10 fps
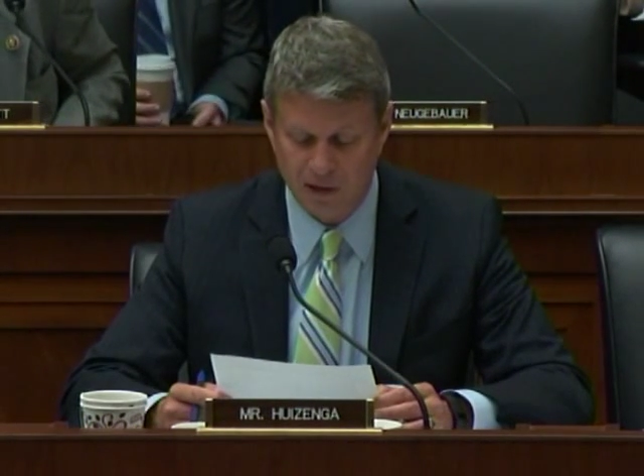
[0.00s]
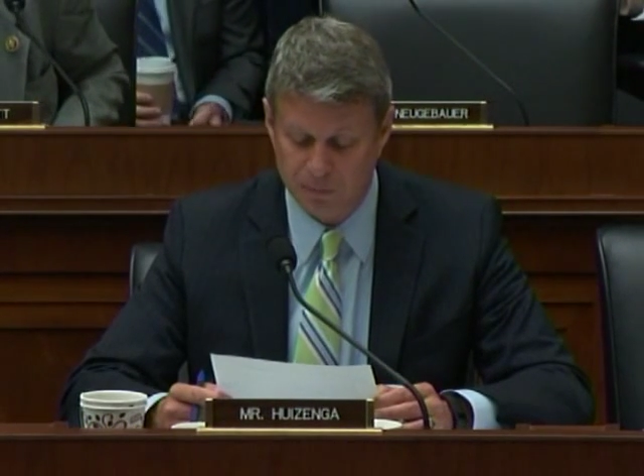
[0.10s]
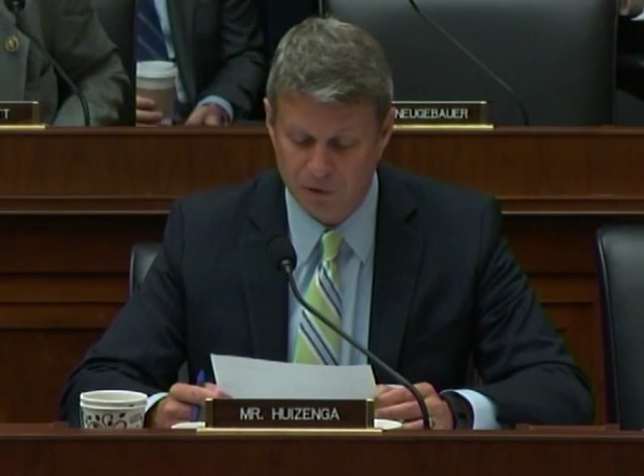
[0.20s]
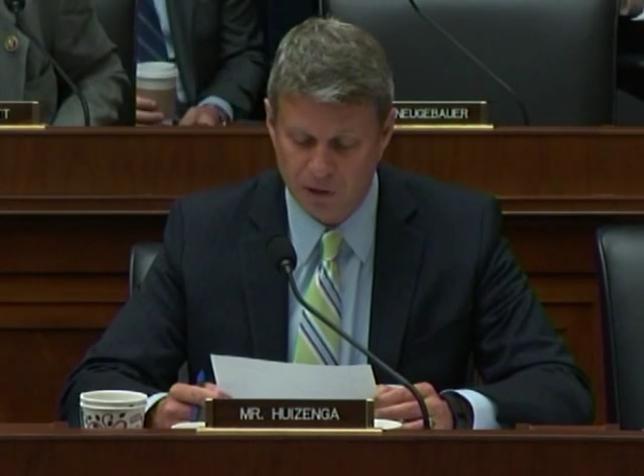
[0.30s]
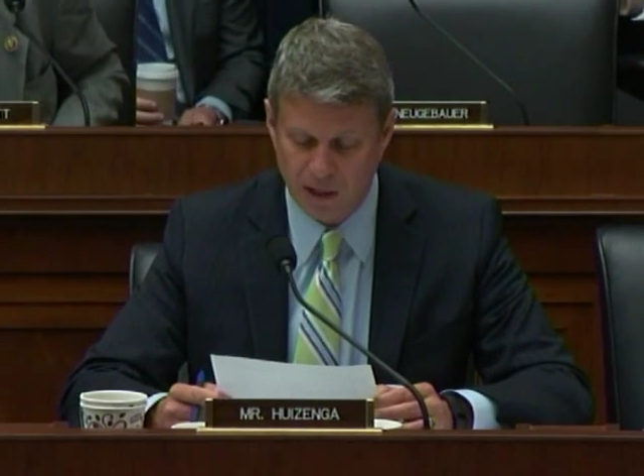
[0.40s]
and
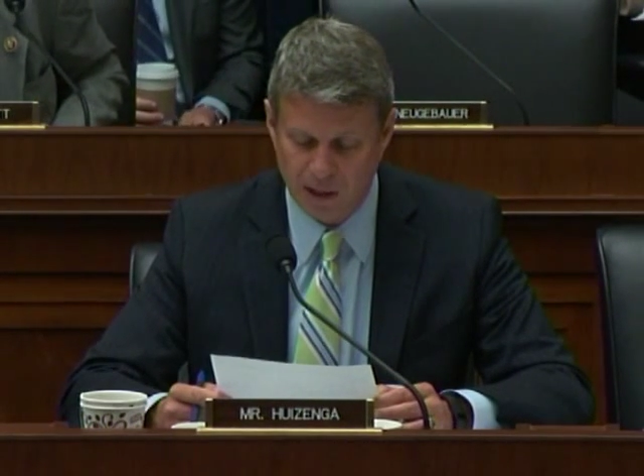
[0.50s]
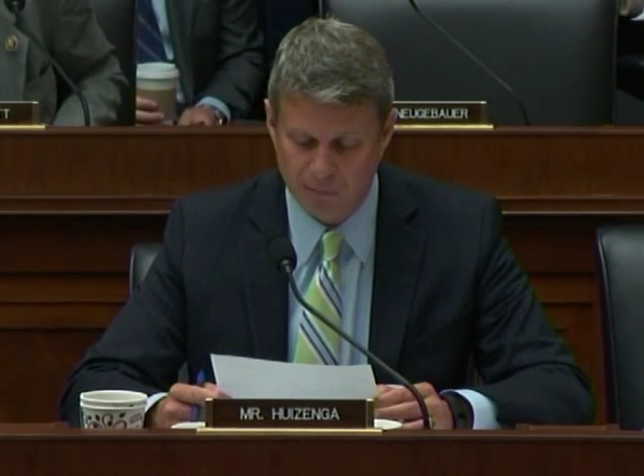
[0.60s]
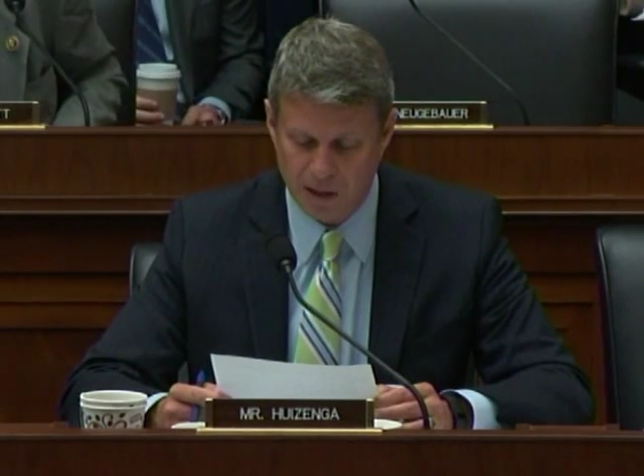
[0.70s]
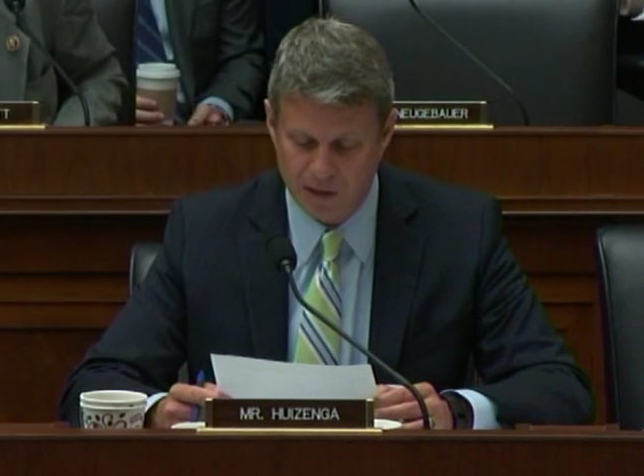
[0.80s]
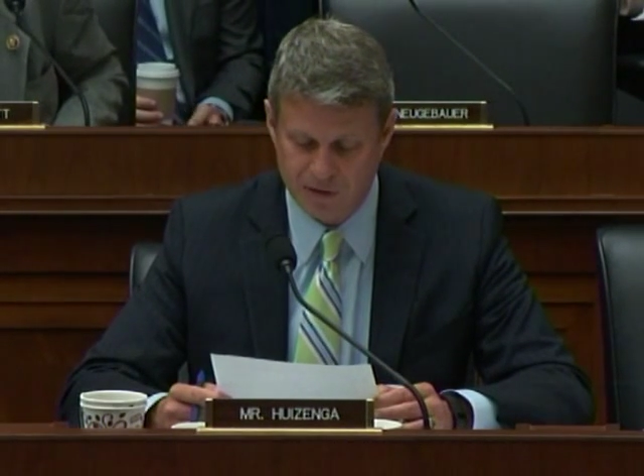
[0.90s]

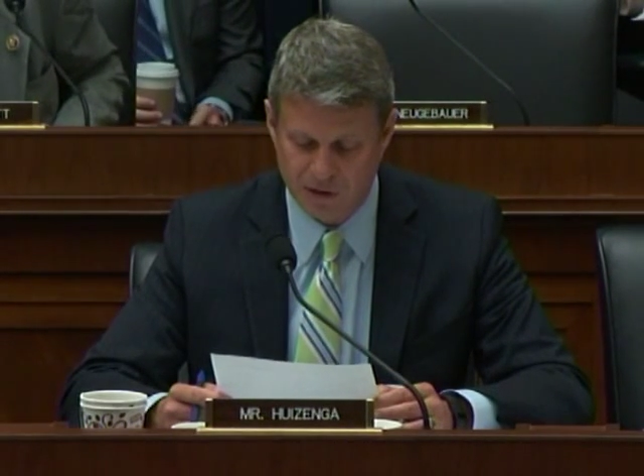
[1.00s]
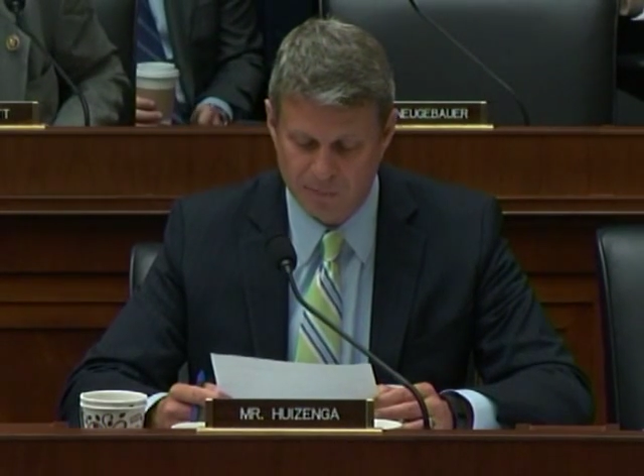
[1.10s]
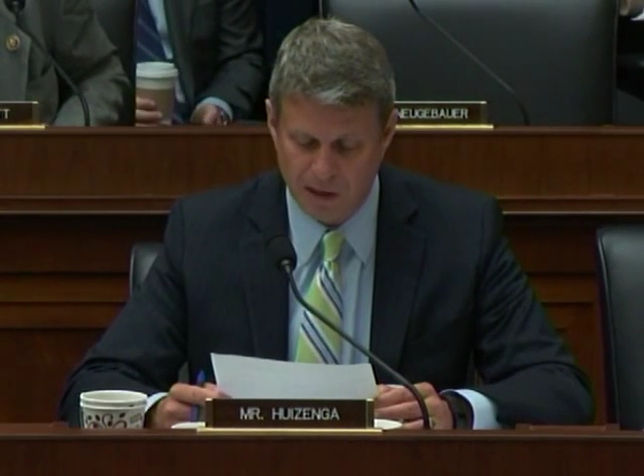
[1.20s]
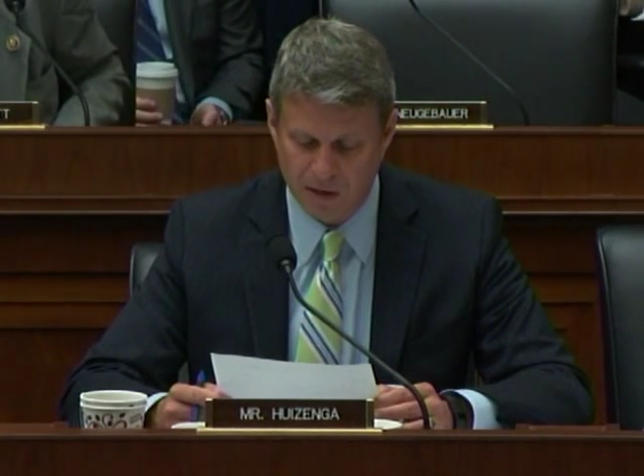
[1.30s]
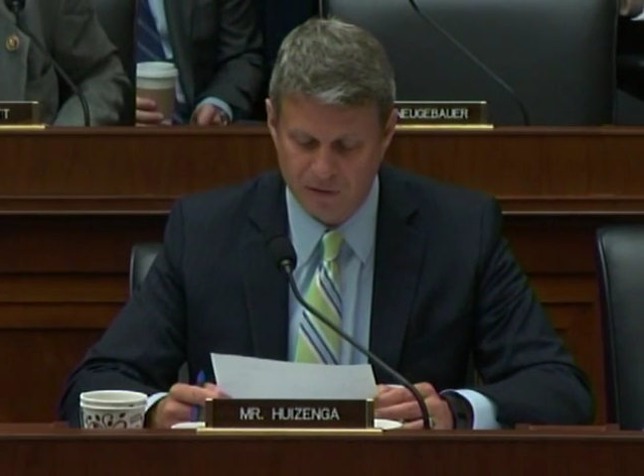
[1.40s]
communicating monetary
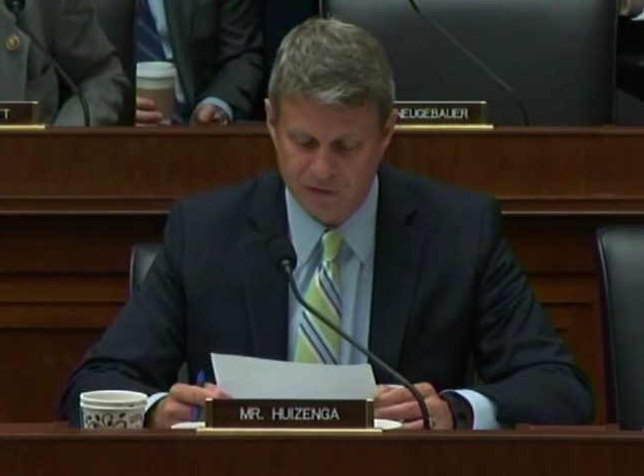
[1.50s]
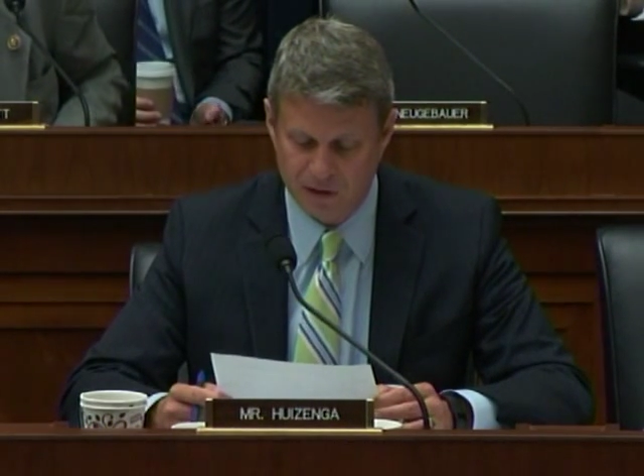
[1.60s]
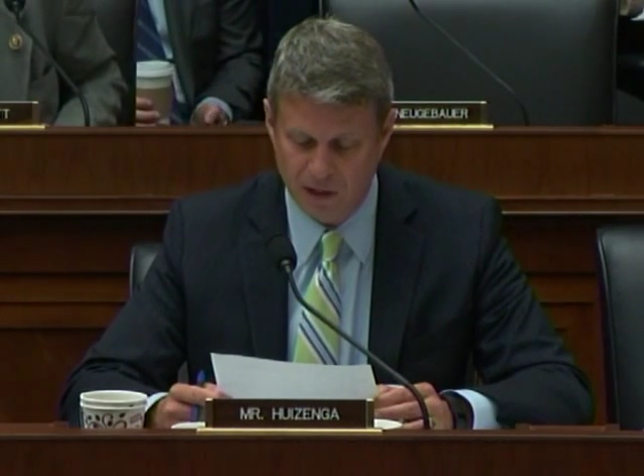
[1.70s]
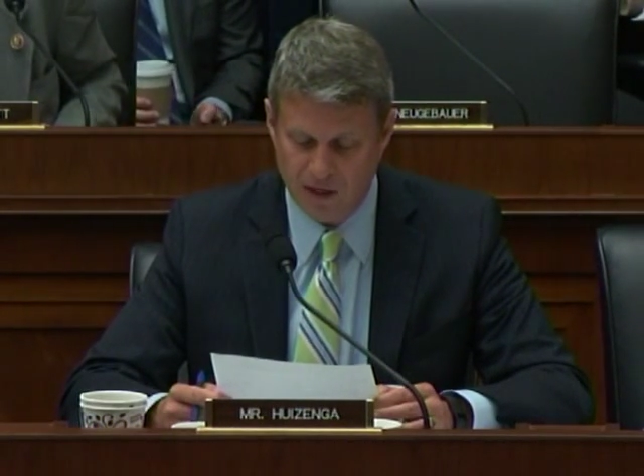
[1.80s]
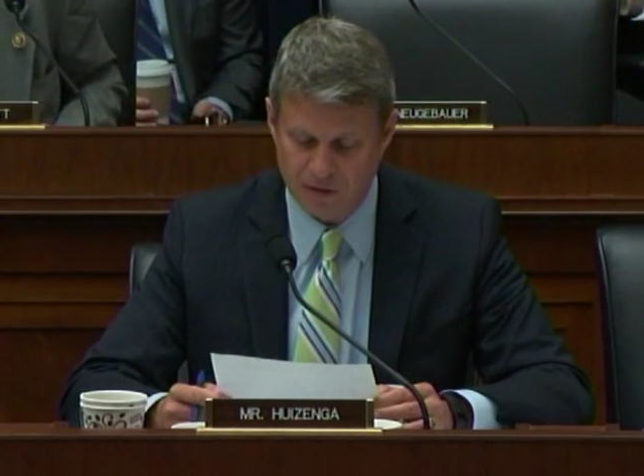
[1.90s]
policy